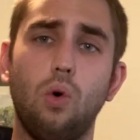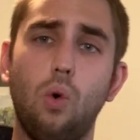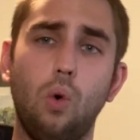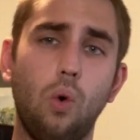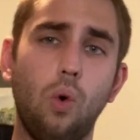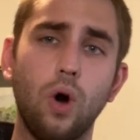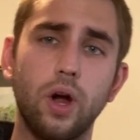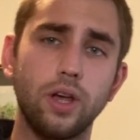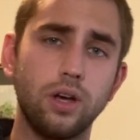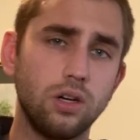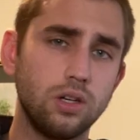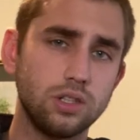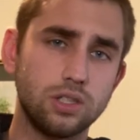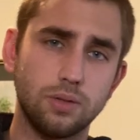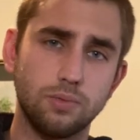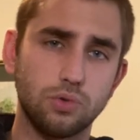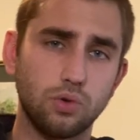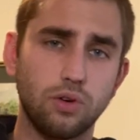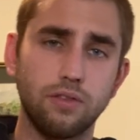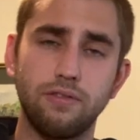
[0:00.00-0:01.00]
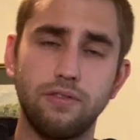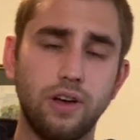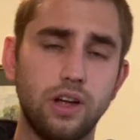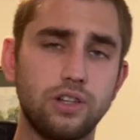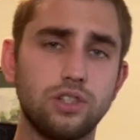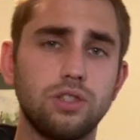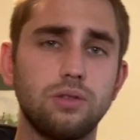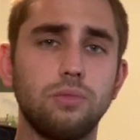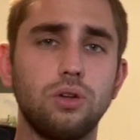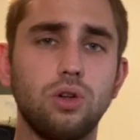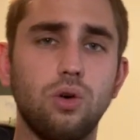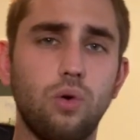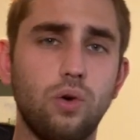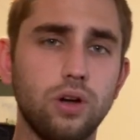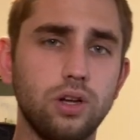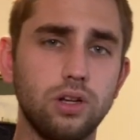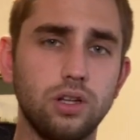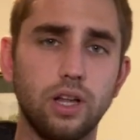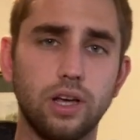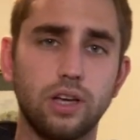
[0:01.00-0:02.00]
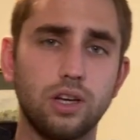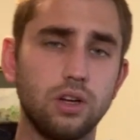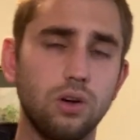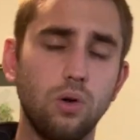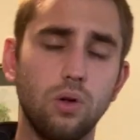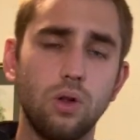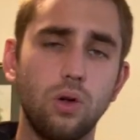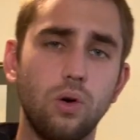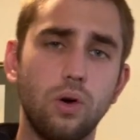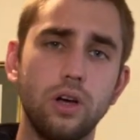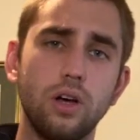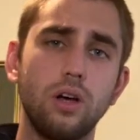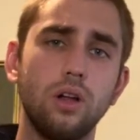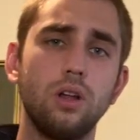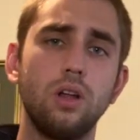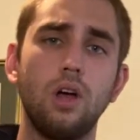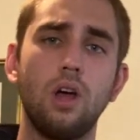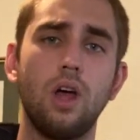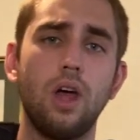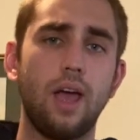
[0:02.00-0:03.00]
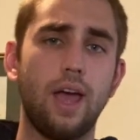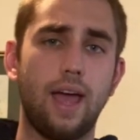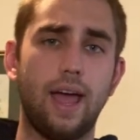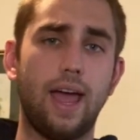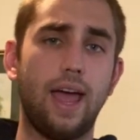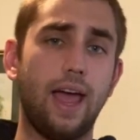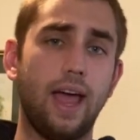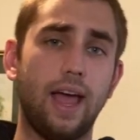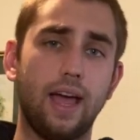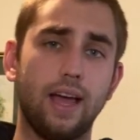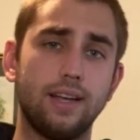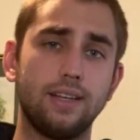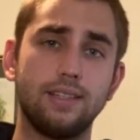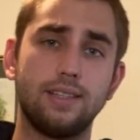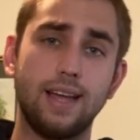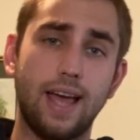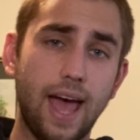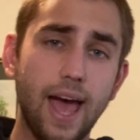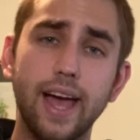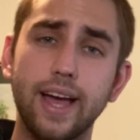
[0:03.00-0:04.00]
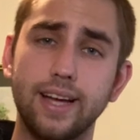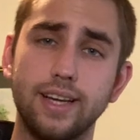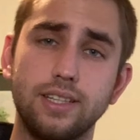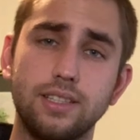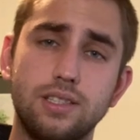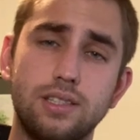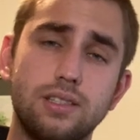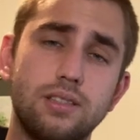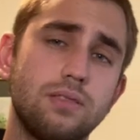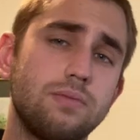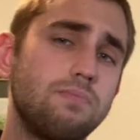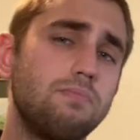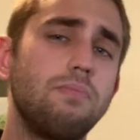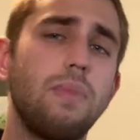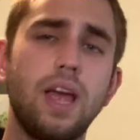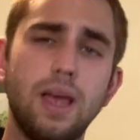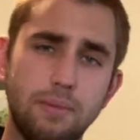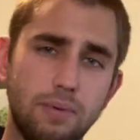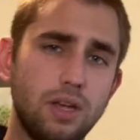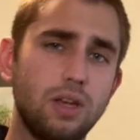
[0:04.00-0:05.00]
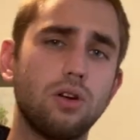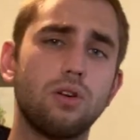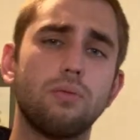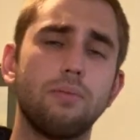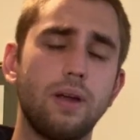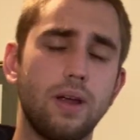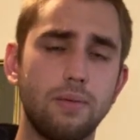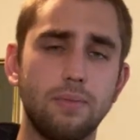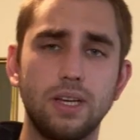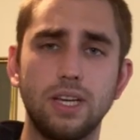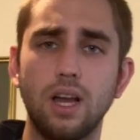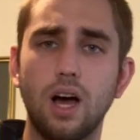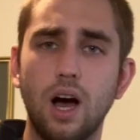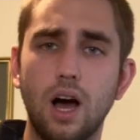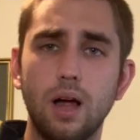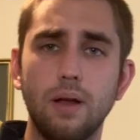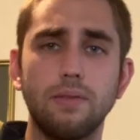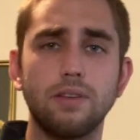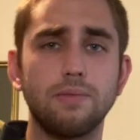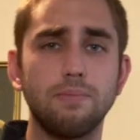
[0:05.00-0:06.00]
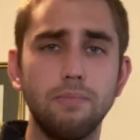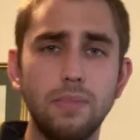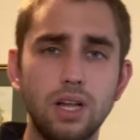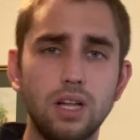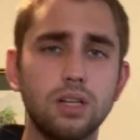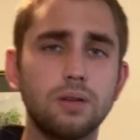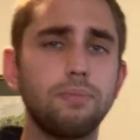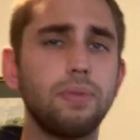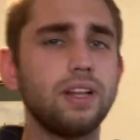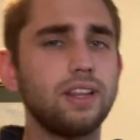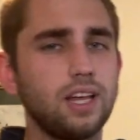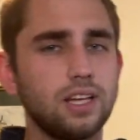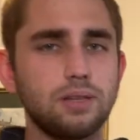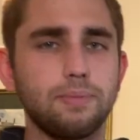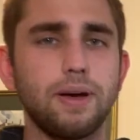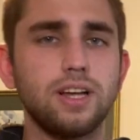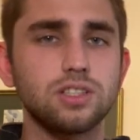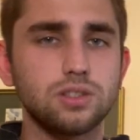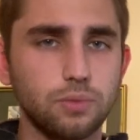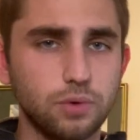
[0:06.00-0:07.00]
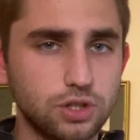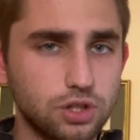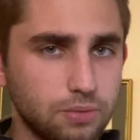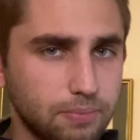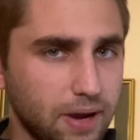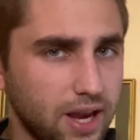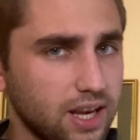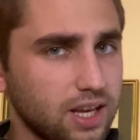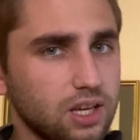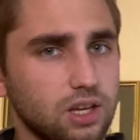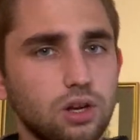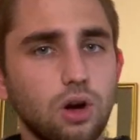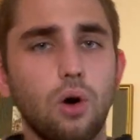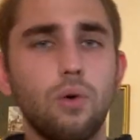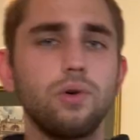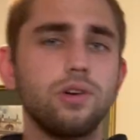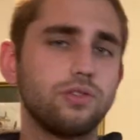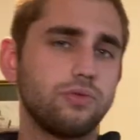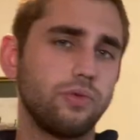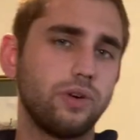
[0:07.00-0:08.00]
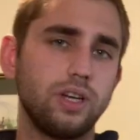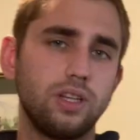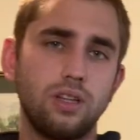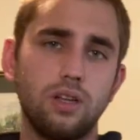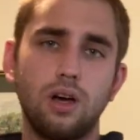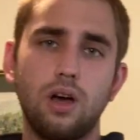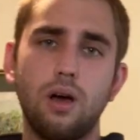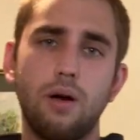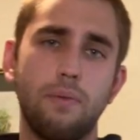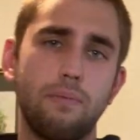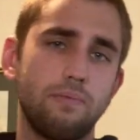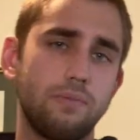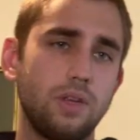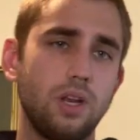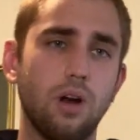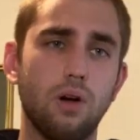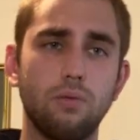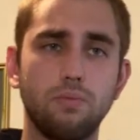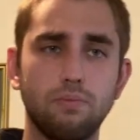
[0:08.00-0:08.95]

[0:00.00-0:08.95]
oil, some sort of vegetable oil like canola oil, and eggs. Maybe or maybe not it's milk, but that depends on what you're baking. Always read the you know